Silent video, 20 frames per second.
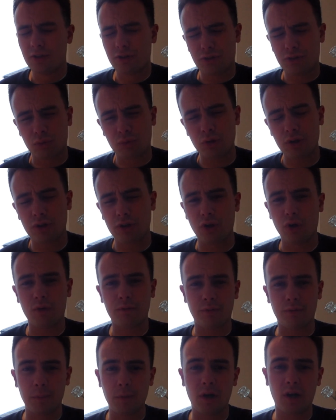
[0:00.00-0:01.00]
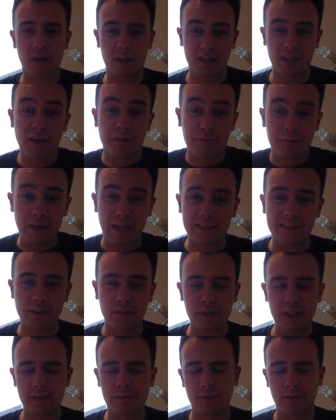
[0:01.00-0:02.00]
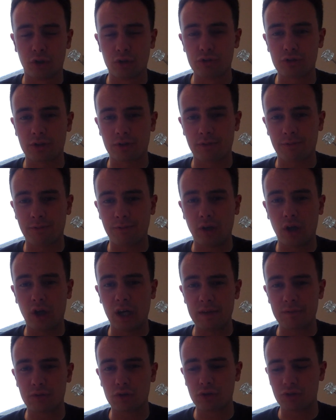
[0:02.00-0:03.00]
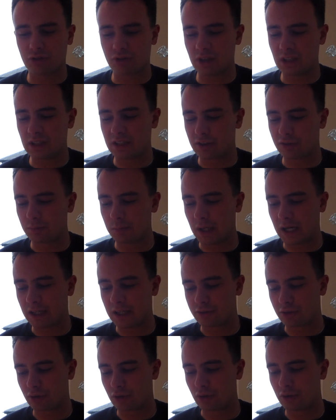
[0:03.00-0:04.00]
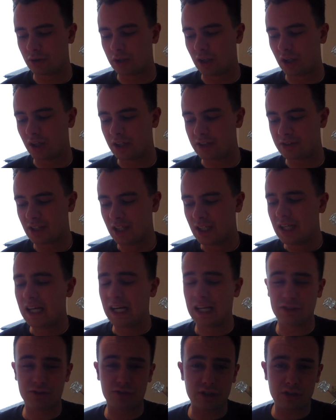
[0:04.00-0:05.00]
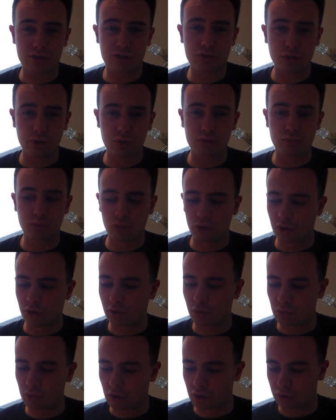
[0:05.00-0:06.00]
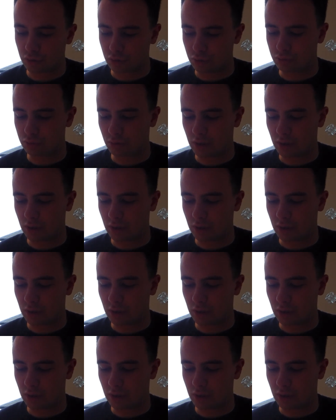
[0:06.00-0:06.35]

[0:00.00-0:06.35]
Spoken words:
so running off a mark effectively of 105 could see this mare to good light, and she should run a good